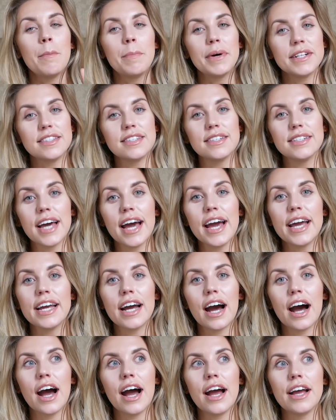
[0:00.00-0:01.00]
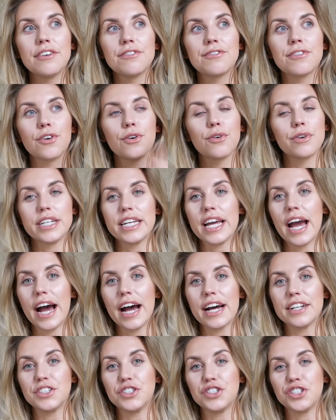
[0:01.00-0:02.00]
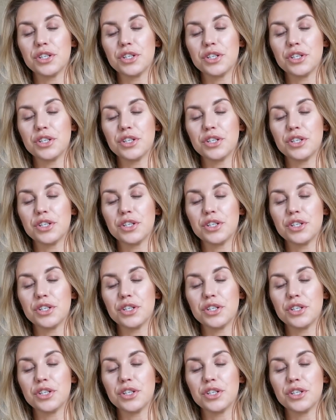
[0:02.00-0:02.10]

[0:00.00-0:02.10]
But today I've already had